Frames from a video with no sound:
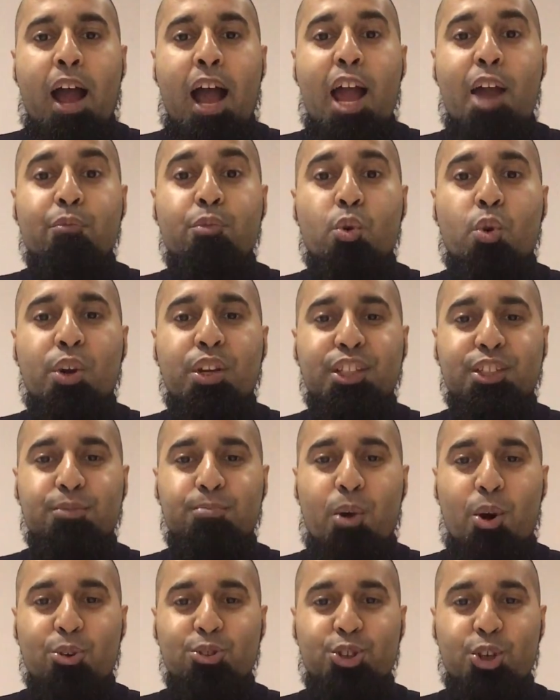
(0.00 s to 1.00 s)
Hi everyone, it's
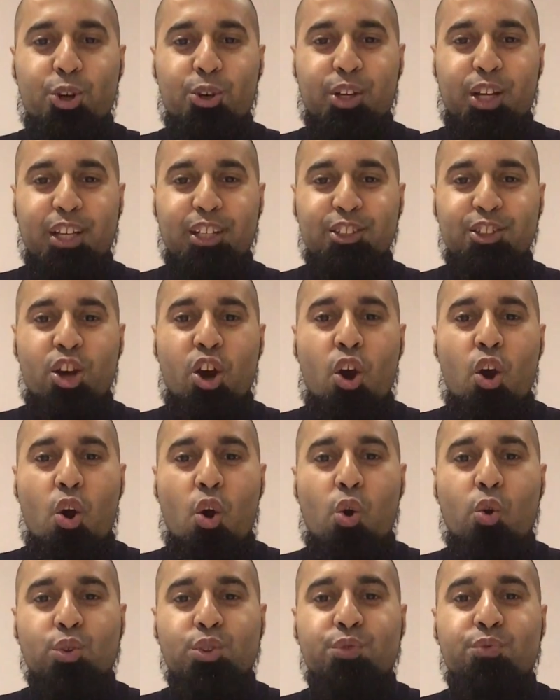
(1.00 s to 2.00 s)
Mo Jogee, your
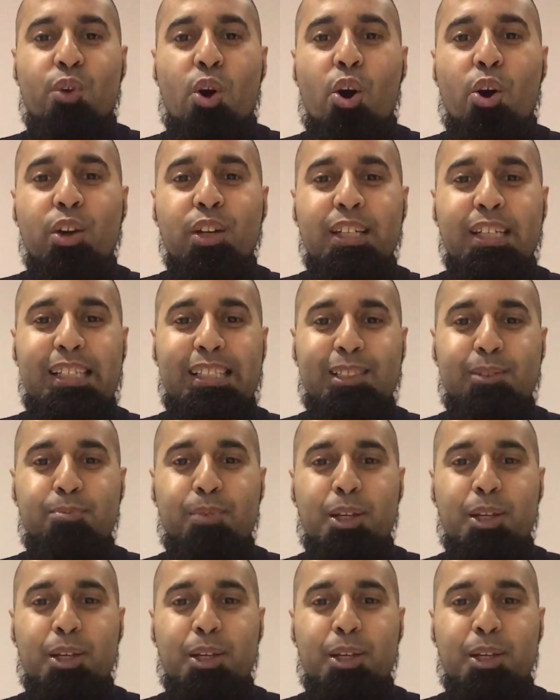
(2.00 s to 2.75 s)
host for Leeds